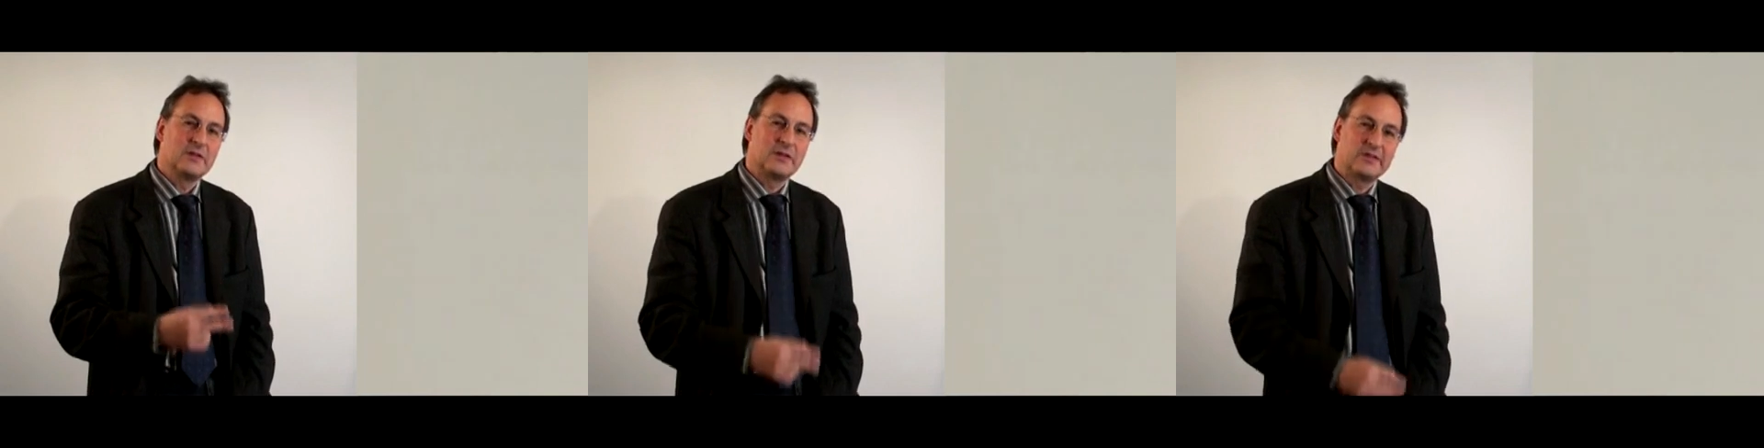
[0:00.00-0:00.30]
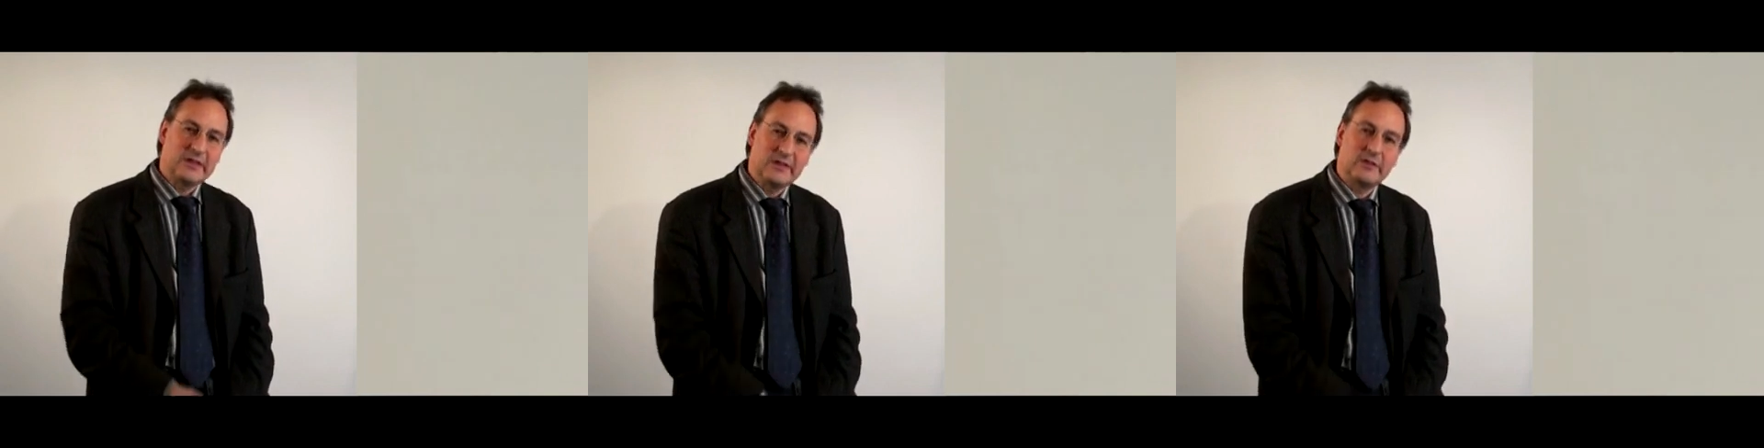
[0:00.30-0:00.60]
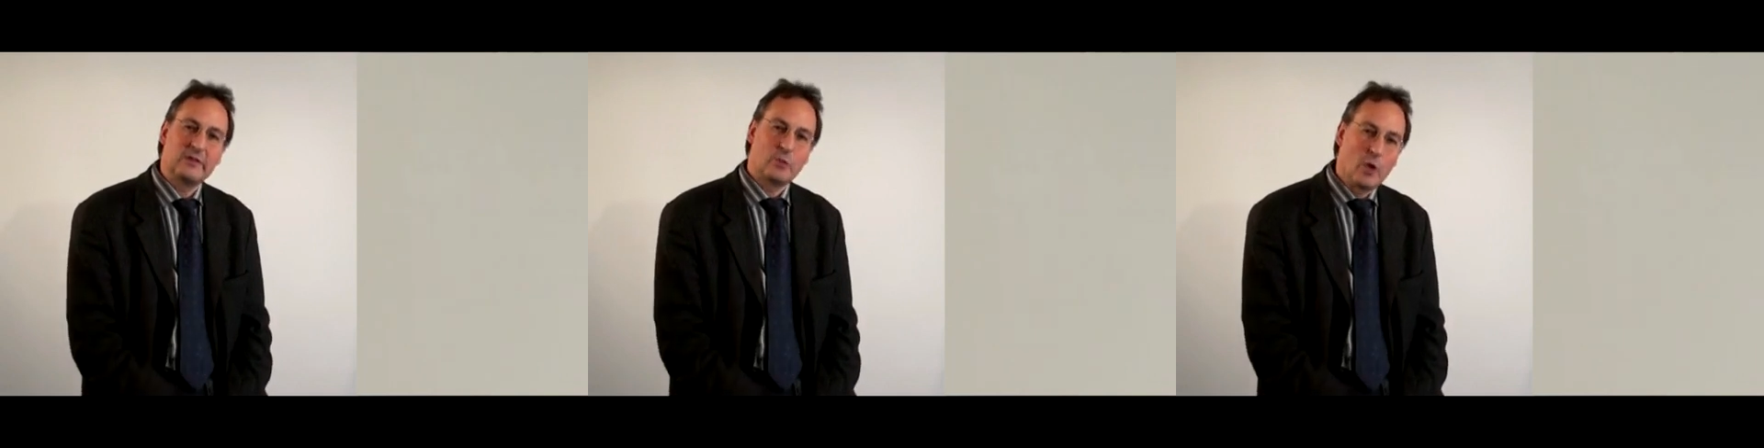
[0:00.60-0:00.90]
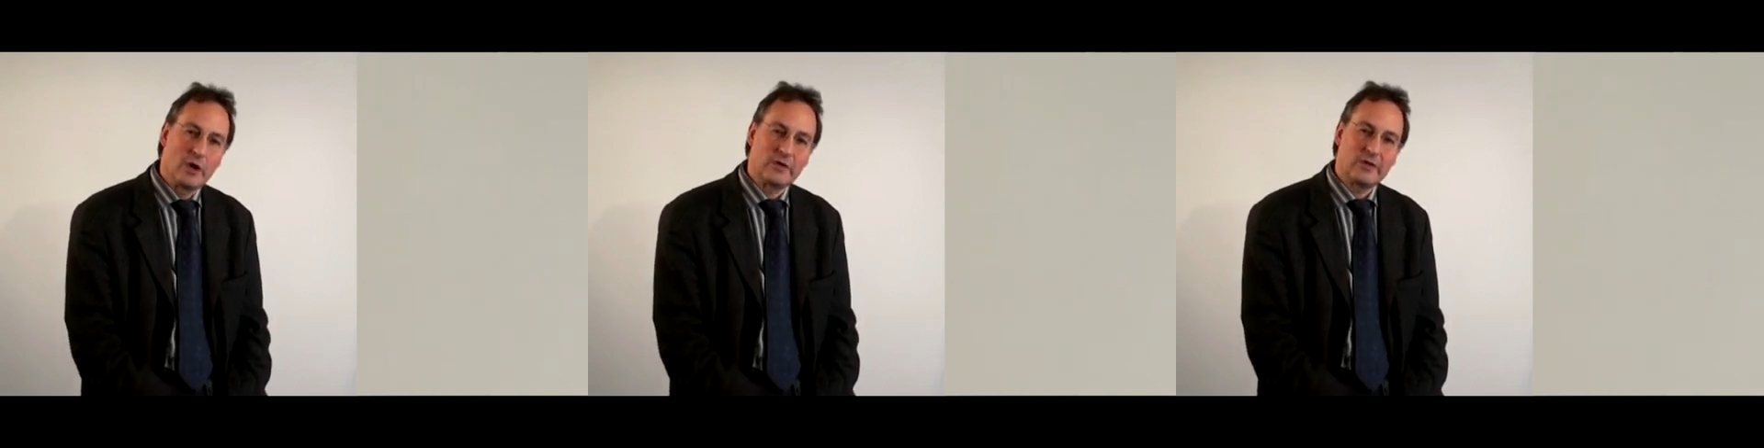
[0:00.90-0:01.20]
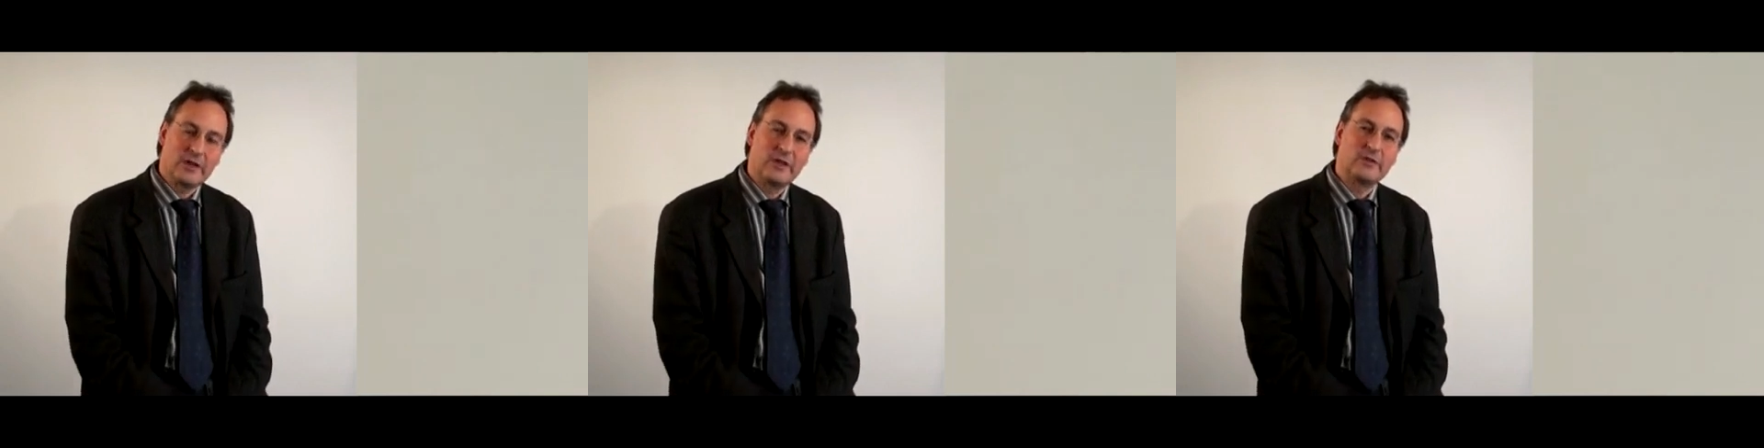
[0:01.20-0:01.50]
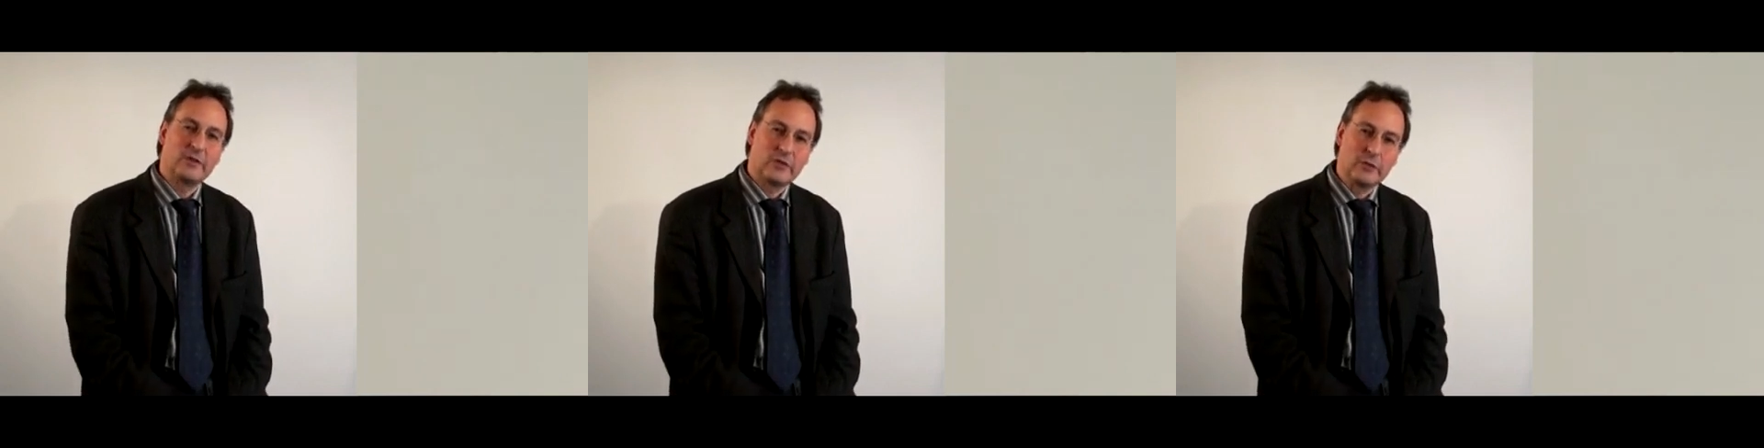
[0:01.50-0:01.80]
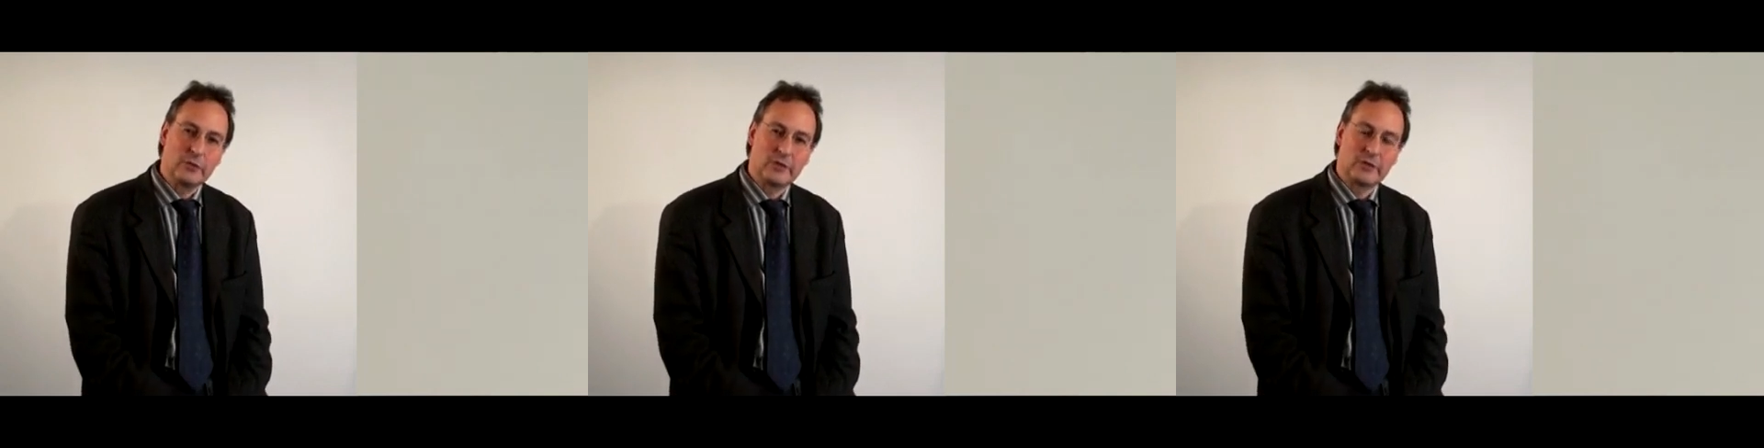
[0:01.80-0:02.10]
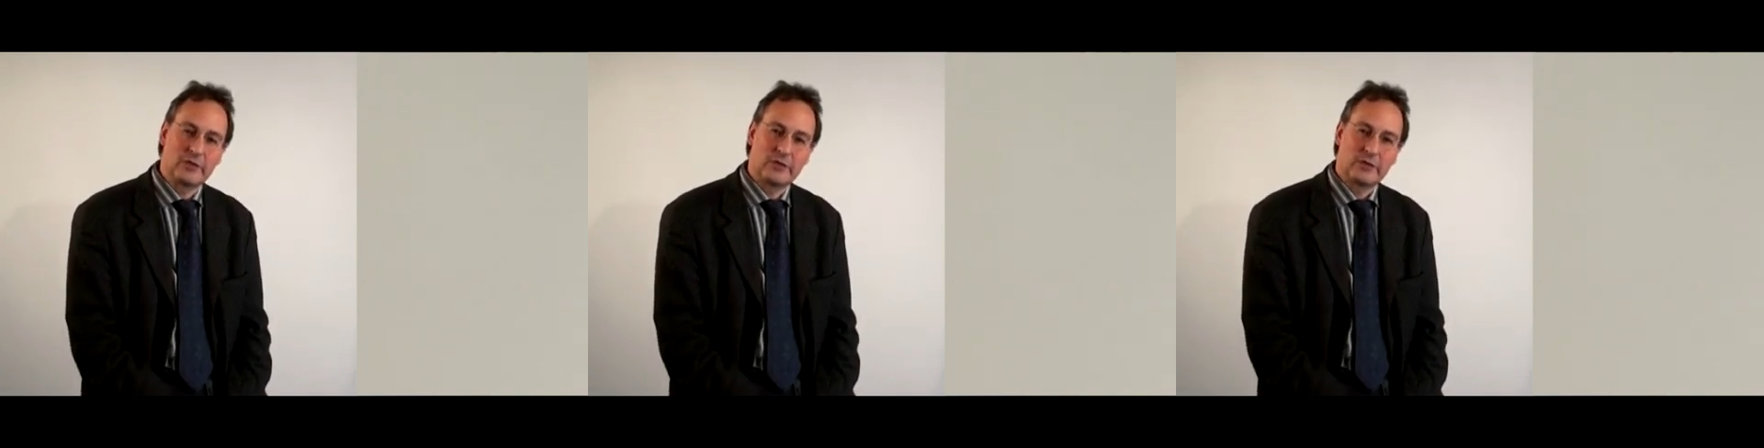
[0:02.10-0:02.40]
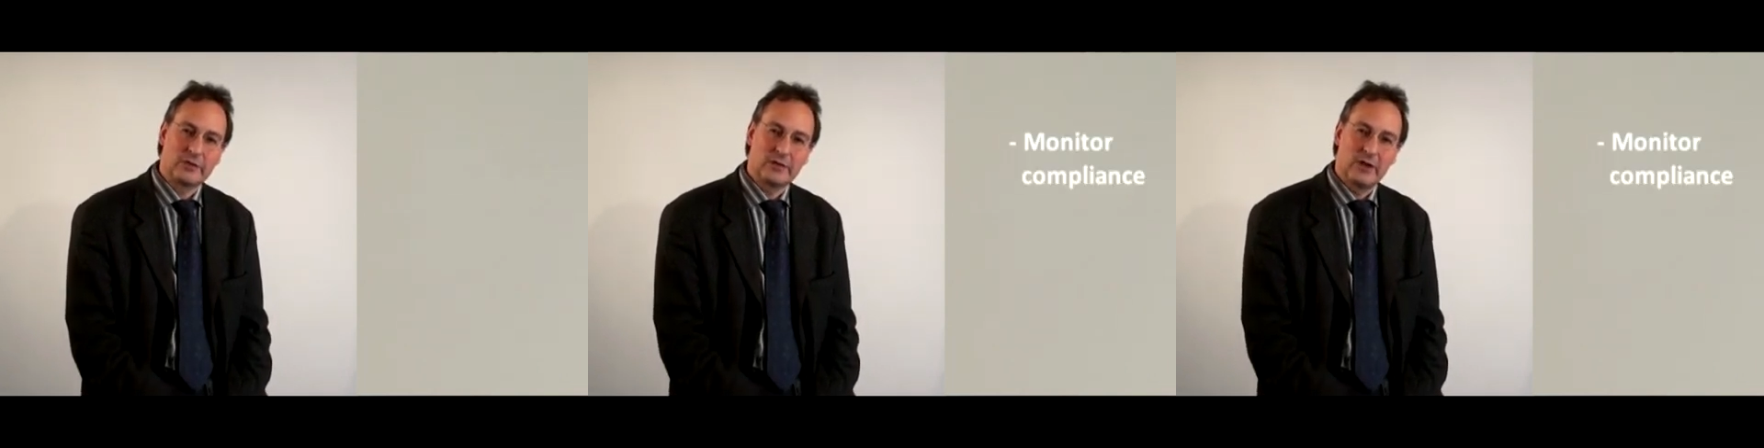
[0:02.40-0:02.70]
The citizens want institutions